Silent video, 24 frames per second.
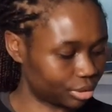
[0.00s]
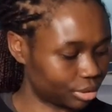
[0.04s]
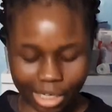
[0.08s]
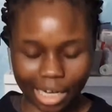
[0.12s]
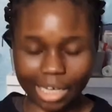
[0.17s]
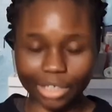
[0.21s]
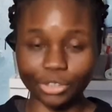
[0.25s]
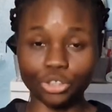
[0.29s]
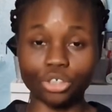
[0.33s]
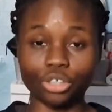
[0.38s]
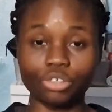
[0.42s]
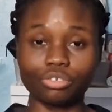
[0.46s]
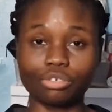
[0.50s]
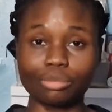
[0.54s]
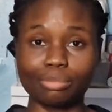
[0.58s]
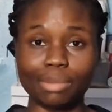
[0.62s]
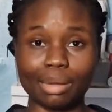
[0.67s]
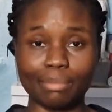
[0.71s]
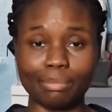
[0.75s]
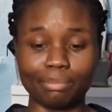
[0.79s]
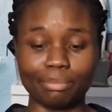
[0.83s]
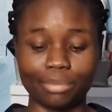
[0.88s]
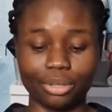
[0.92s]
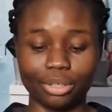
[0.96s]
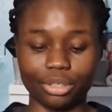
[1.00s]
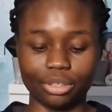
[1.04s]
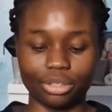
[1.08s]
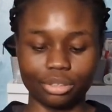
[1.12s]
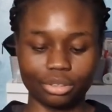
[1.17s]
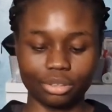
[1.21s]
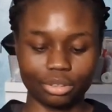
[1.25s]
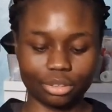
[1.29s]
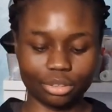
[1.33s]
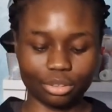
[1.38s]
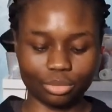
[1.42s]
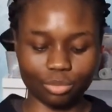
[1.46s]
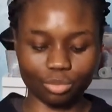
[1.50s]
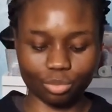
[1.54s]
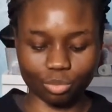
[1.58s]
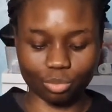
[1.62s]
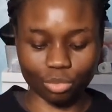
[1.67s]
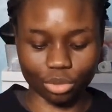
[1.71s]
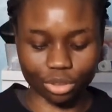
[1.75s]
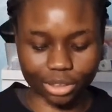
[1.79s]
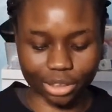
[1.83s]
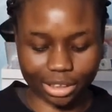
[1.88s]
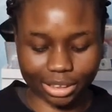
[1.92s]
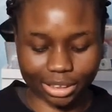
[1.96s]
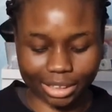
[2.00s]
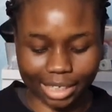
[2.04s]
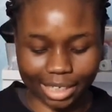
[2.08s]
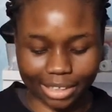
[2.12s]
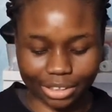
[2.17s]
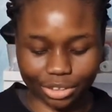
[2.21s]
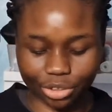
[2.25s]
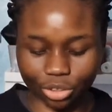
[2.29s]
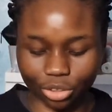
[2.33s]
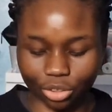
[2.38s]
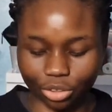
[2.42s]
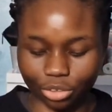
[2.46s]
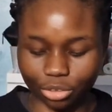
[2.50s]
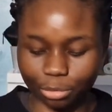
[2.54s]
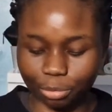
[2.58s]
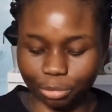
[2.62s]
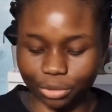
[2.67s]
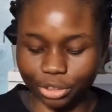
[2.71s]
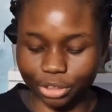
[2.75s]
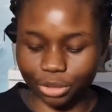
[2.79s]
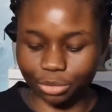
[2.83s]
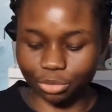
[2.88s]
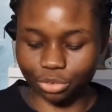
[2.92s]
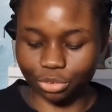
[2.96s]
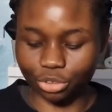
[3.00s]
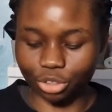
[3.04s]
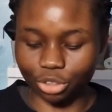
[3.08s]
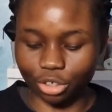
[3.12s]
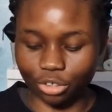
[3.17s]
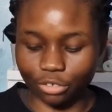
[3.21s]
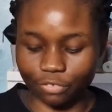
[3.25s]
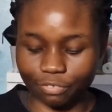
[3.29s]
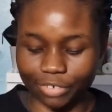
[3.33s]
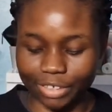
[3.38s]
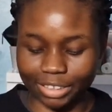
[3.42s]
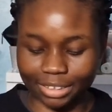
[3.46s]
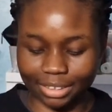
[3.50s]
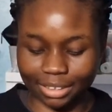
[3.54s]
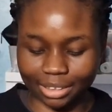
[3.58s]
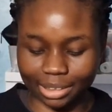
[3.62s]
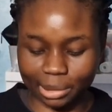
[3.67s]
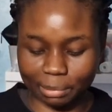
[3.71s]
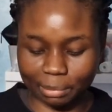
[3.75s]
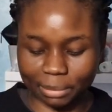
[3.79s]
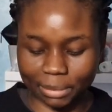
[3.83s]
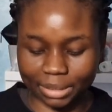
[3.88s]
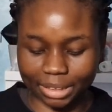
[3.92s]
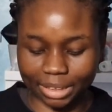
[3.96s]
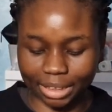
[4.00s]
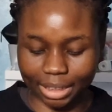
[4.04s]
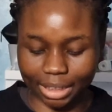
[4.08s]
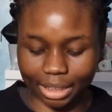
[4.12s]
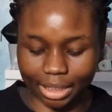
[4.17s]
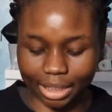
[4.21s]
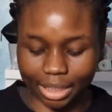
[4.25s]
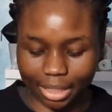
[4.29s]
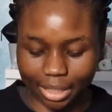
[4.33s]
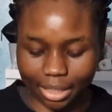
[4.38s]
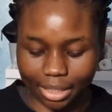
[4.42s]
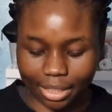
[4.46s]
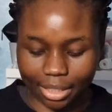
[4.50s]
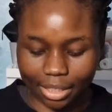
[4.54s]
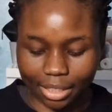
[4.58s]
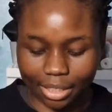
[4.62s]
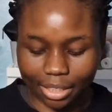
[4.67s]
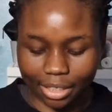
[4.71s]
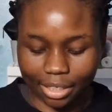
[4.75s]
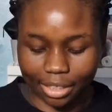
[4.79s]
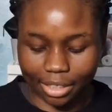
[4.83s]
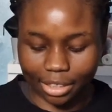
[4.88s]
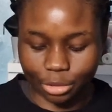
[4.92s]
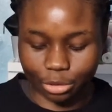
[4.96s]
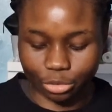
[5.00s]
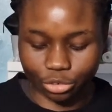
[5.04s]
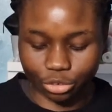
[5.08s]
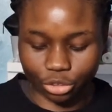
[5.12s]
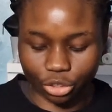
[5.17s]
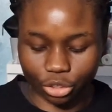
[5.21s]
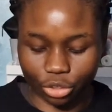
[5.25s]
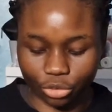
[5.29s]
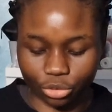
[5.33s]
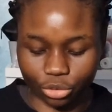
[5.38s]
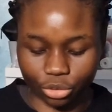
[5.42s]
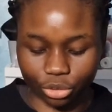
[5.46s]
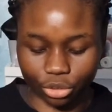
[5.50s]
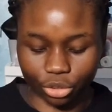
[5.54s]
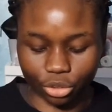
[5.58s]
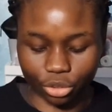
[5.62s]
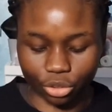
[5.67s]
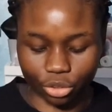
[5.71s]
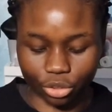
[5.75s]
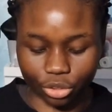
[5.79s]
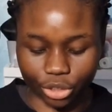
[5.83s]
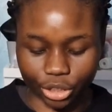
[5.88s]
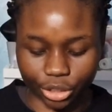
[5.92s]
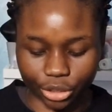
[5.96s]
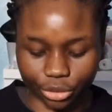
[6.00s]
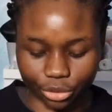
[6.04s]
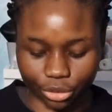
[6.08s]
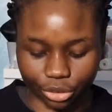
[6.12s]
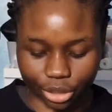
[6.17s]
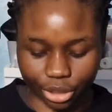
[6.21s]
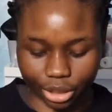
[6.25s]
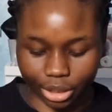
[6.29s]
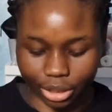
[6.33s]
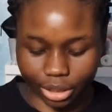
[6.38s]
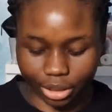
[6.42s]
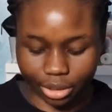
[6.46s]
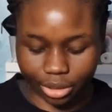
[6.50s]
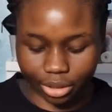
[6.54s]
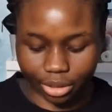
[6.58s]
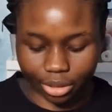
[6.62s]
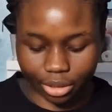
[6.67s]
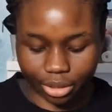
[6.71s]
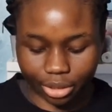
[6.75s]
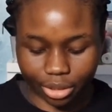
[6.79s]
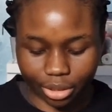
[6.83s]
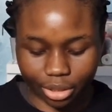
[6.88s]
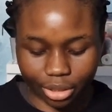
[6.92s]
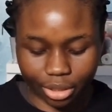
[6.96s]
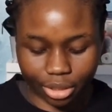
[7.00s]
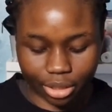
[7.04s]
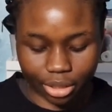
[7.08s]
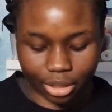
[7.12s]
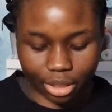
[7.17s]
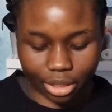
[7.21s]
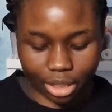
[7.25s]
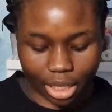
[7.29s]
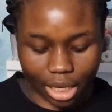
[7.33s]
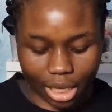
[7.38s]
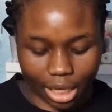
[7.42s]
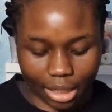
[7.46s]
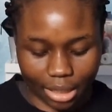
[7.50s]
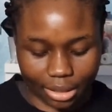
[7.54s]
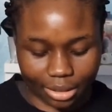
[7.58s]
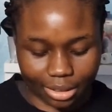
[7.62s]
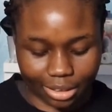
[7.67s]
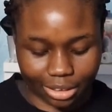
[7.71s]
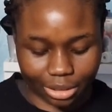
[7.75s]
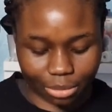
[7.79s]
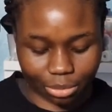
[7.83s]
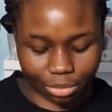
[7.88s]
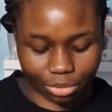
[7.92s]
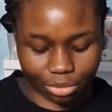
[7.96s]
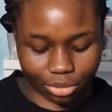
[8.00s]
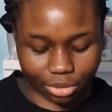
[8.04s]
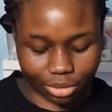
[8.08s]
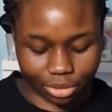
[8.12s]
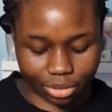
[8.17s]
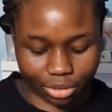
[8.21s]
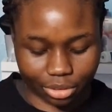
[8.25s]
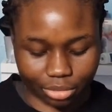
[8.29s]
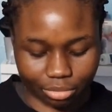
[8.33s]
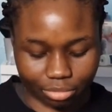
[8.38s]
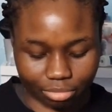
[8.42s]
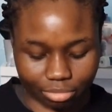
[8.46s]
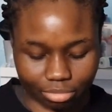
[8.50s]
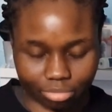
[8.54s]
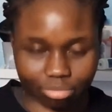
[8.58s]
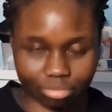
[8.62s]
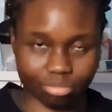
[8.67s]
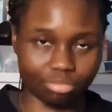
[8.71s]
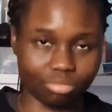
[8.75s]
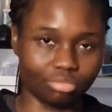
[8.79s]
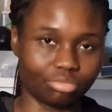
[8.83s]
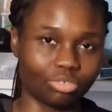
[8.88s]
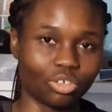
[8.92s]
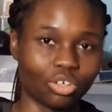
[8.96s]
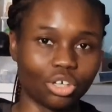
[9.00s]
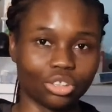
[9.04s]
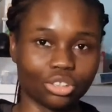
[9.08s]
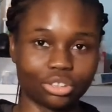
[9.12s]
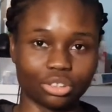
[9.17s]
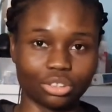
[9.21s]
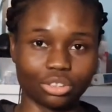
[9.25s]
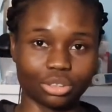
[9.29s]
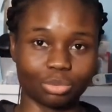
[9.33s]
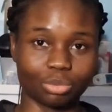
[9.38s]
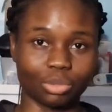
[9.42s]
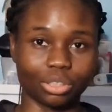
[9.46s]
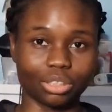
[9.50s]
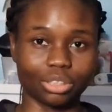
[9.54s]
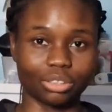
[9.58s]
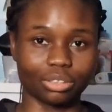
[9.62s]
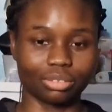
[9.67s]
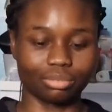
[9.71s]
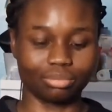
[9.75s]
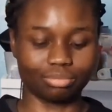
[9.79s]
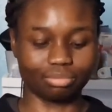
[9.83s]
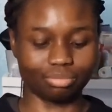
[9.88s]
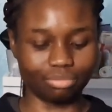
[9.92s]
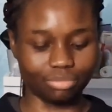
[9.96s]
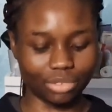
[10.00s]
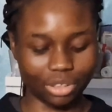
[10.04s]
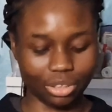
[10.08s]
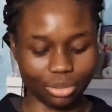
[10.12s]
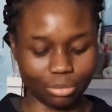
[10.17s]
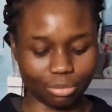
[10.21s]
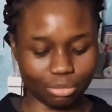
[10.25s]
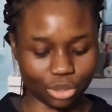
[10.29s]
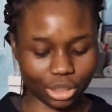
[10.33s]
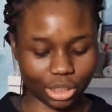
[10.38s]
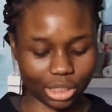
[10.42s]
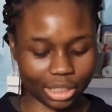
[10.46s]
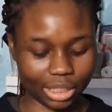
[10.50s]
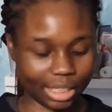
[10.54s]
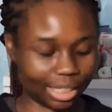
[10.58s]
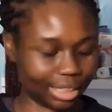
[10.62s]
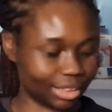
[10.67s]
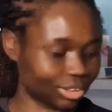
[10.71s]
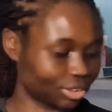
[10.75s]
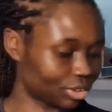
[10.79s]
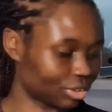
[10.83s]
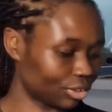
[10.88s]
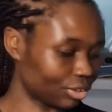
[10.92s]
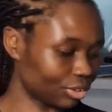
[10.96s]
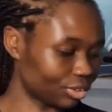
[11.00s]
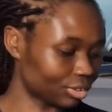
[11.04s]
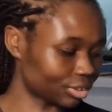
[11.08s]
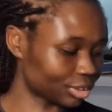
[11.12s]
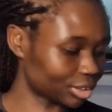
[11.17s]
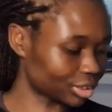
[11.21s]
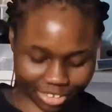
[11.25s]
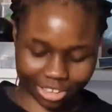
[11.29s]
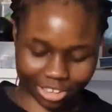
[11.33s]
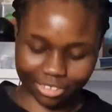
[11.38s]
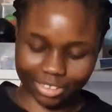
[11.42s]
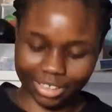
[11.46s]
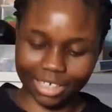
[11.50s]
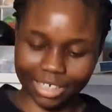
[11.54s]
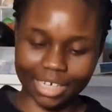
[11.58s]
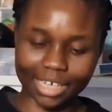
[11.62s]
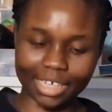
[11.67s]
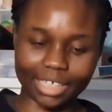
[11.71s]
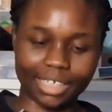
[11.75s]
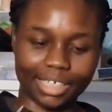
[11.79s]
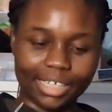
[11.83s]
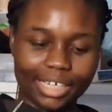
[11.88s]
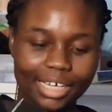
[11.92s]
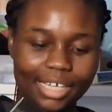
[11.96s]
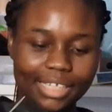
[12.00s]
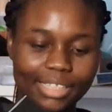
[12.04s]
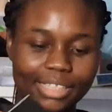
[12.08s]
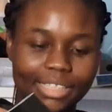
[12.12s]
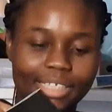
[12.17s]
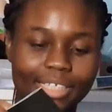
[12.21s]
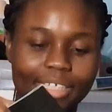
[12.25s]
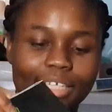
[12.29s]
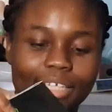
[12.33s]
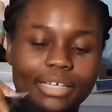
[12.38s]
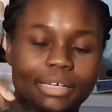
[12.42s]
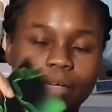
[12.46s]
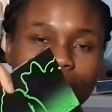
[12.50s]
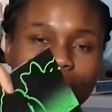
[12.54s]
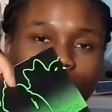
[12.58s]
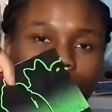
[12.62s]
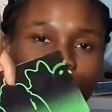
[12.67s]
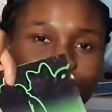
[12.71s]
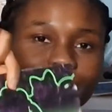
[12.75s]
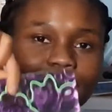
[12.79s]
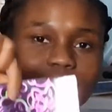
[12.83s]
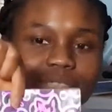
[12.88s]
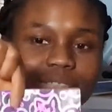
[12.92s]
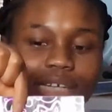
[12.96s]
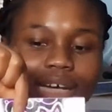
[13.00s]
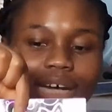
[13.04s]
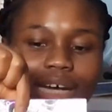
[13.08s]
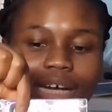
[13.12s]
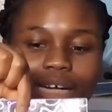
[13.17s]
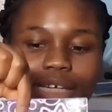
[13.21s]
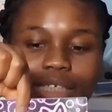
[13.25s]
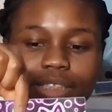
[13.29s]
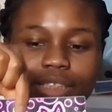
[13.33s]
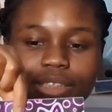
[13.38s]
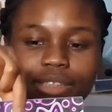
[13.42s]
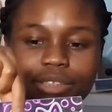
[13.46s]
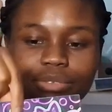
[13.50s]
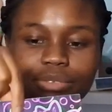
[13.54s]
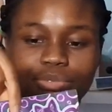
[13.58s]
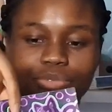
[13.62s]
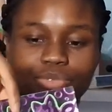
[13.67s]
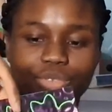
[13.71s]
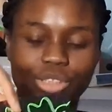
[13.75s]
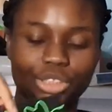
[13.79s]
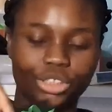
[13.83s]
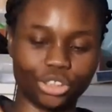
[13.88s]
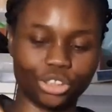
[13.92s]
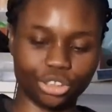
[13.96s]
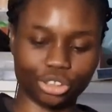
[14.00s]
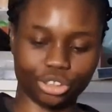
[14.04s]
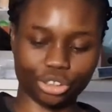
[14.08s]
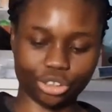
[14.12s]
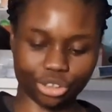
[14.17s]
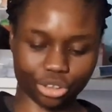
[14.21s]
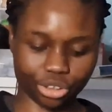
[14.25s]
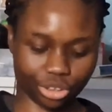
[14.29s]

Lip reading: I don't remember what this guy's called, but this was called Pheasantipity, and this was called Okidogi, and this one, Lord knows what the little monkey guy's called. So yeah, you get the player's guide, which,